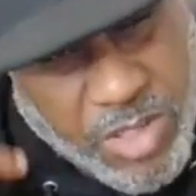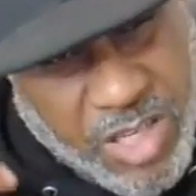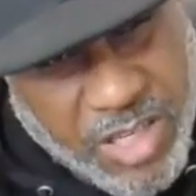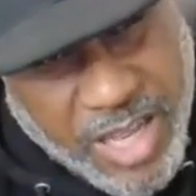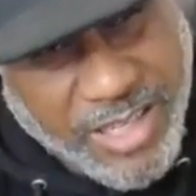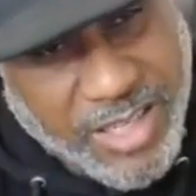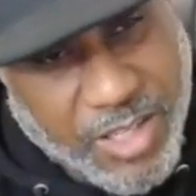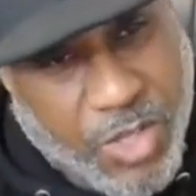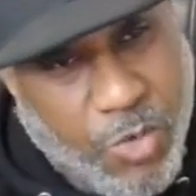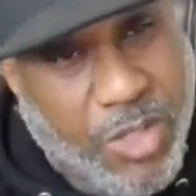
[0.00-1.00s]
was
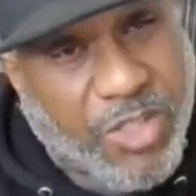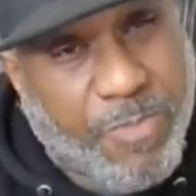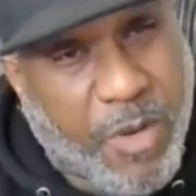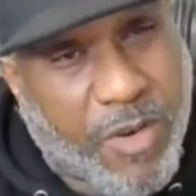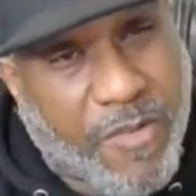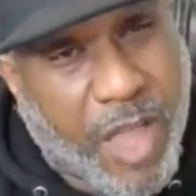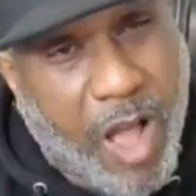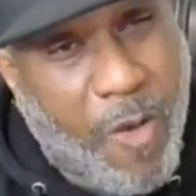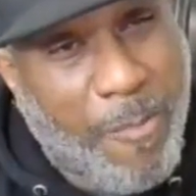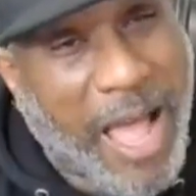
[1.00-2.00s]
connected to the spirit of the
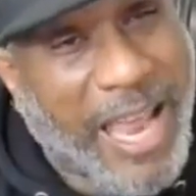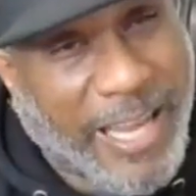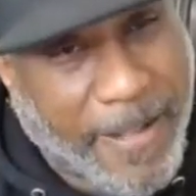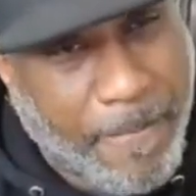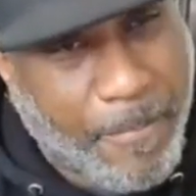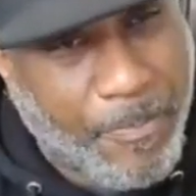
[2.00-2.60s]
Almighty,